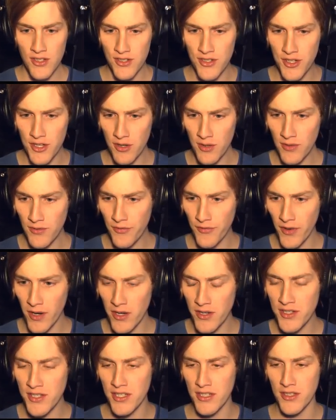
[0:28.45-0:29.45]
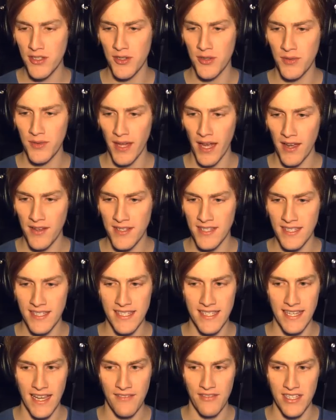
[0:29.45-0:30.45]
June first, two thousand
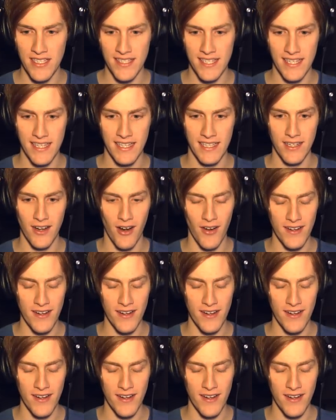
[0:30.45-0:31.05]
seventeen.